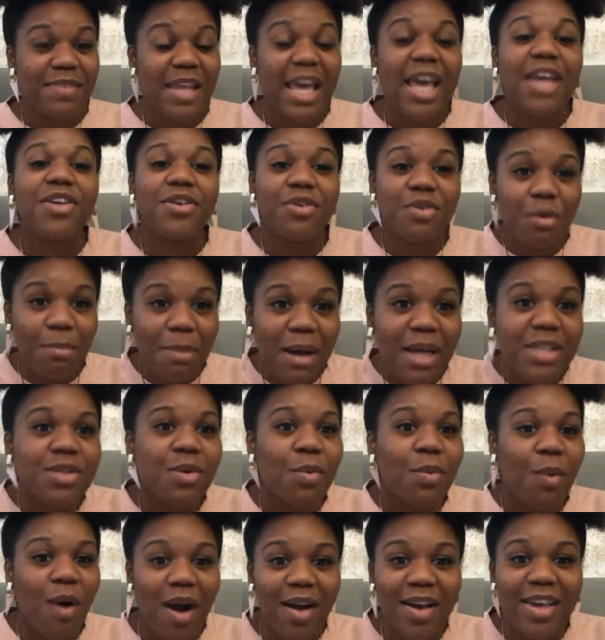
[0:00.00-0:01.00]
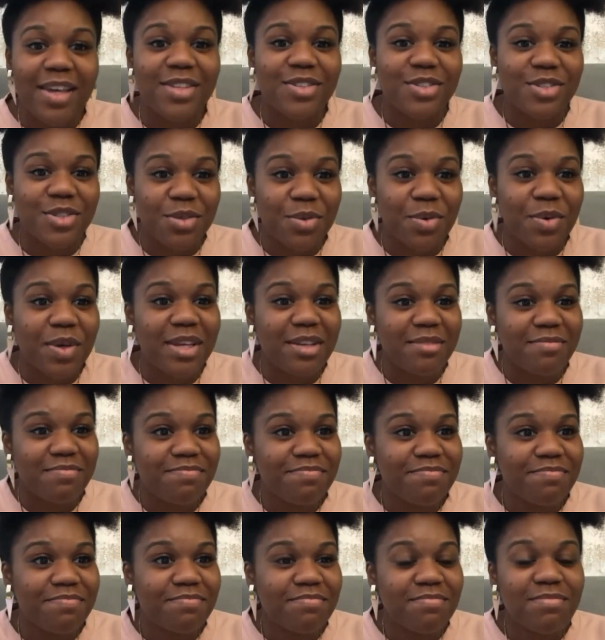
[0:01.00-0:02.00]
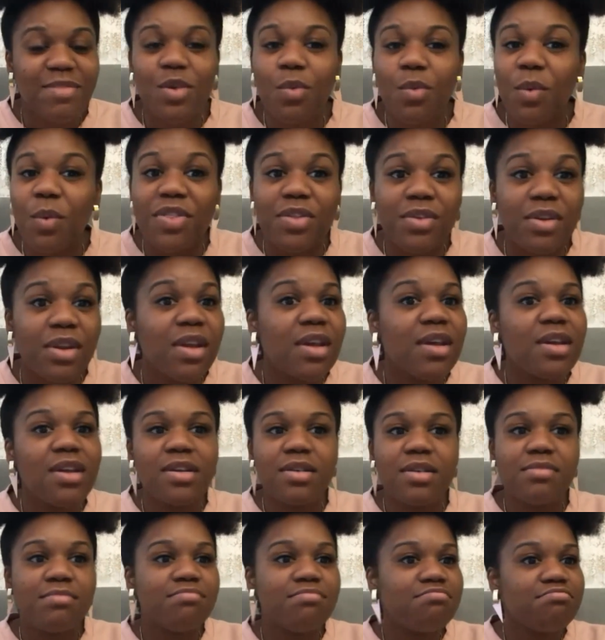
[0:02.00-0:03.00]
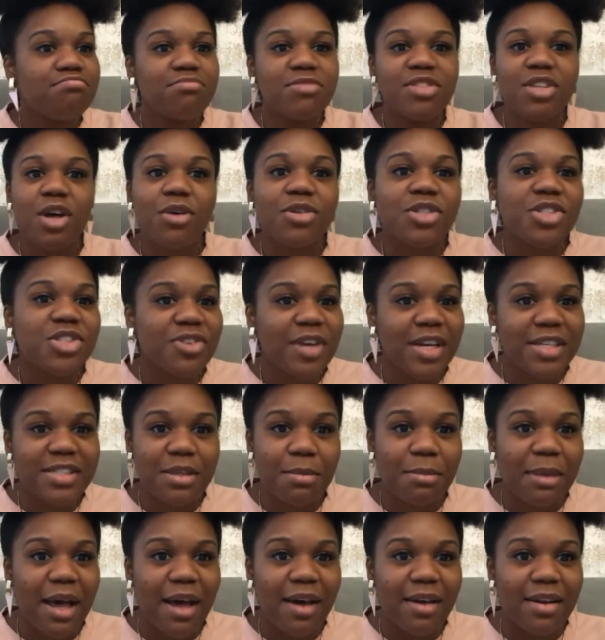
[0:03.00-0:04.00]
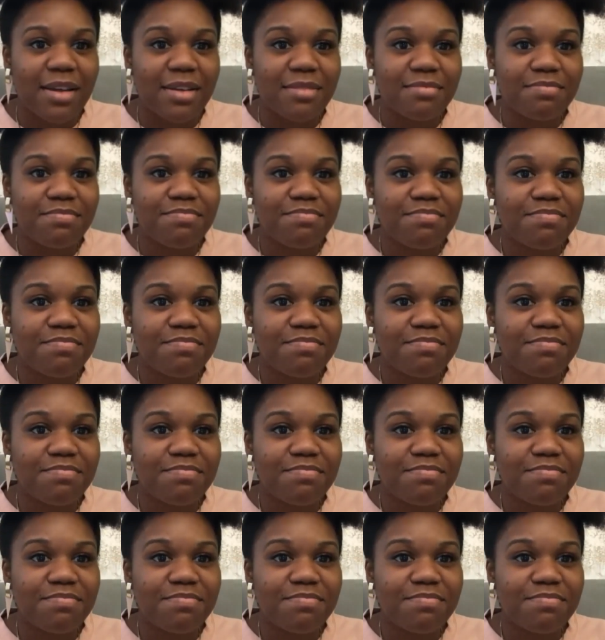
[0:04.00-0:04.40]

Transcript: And you about to walk into it with don't stress about it.